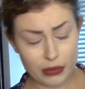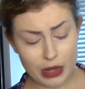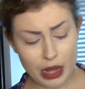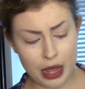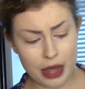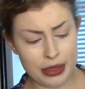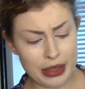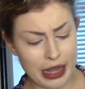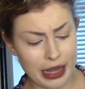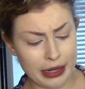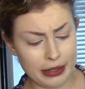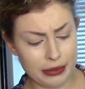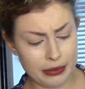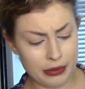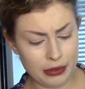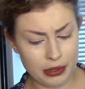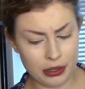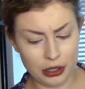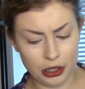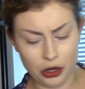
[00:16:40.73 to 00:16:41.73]
And then,
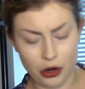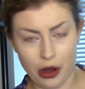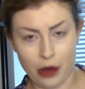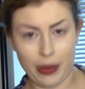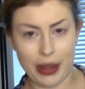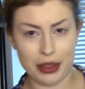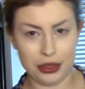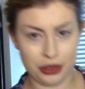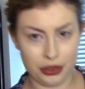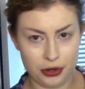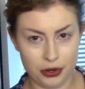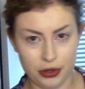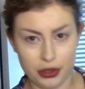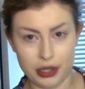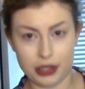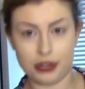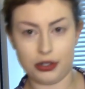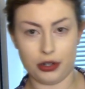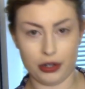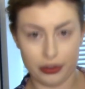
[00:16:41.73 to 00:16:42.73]
you know, I went through
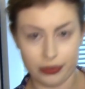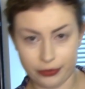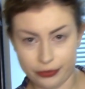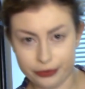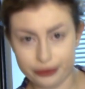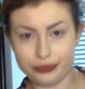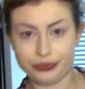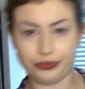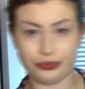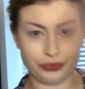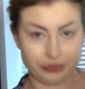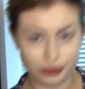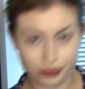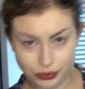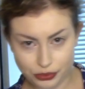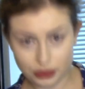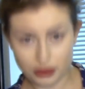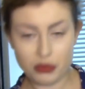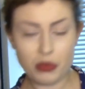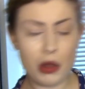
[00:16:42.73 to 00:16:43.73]
the sort of
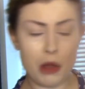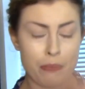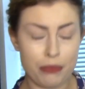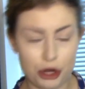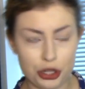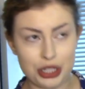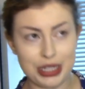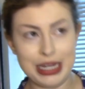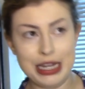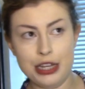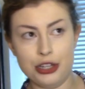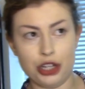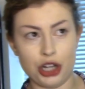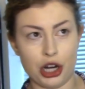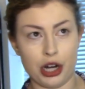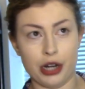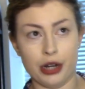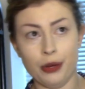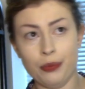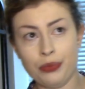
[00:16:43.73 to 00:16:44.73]

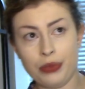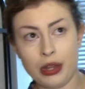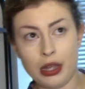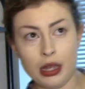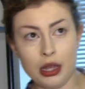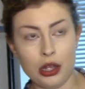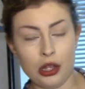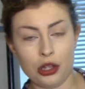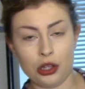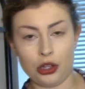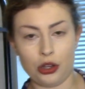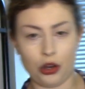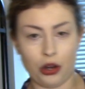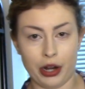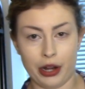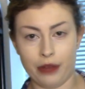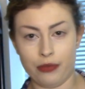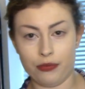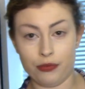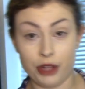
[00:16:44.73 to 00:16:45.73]
procedure, got
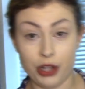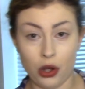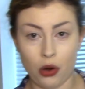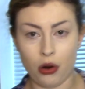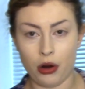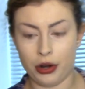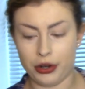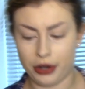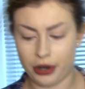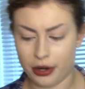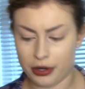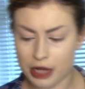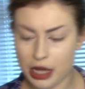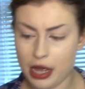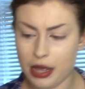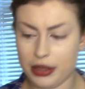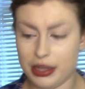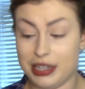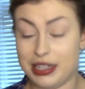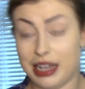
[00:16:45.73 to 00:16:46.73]
it reordered,
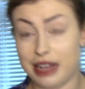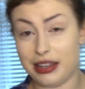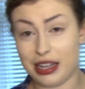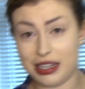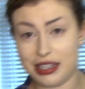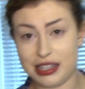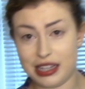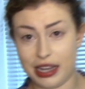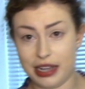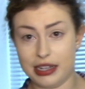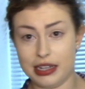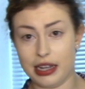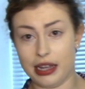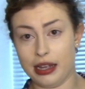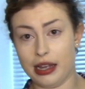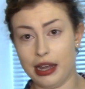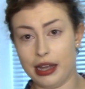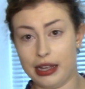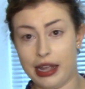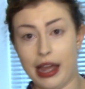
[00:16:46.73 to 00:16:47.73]
and they said they'd send
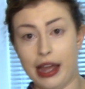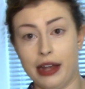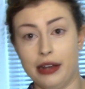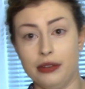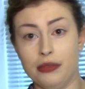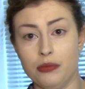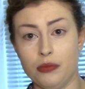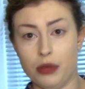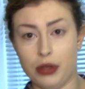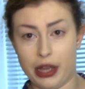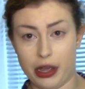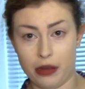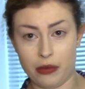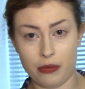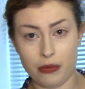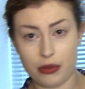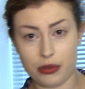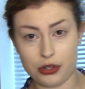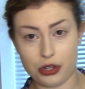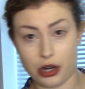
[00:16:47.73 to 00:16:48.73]
it again without
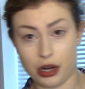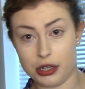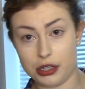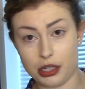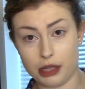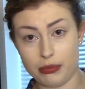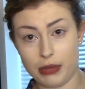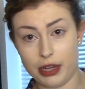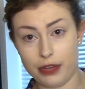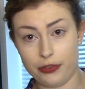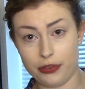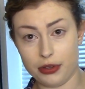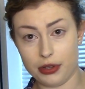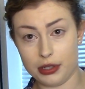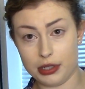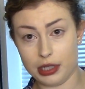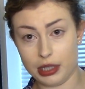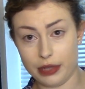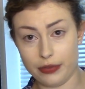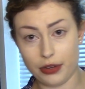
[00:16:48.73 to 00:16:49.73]
charging me for the
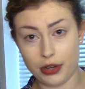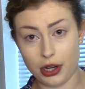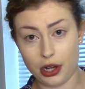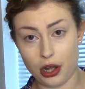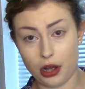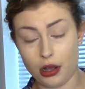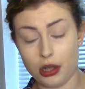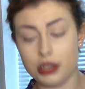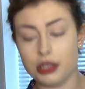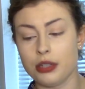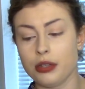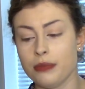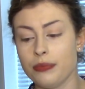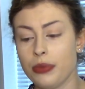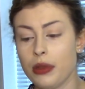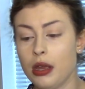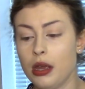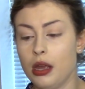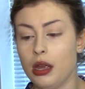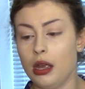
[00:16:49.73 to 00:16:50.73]
delivery cost,
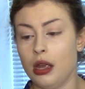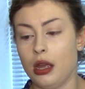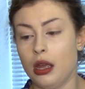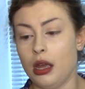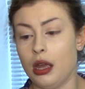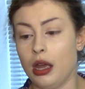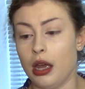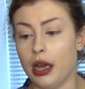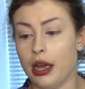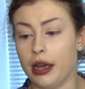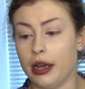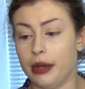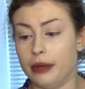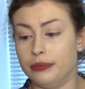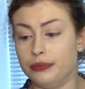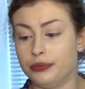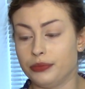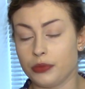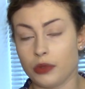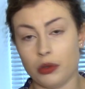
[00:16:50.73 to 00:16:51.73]

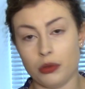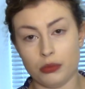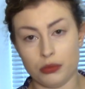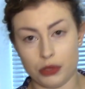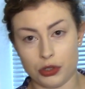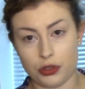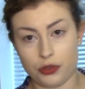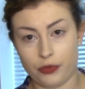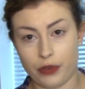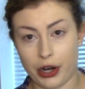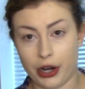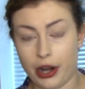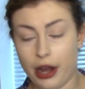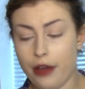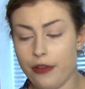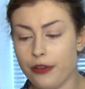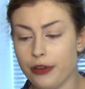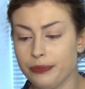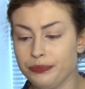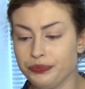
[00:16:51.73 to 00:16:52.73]
which is fair
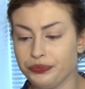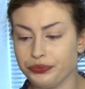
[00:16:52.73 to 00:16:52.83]
enough.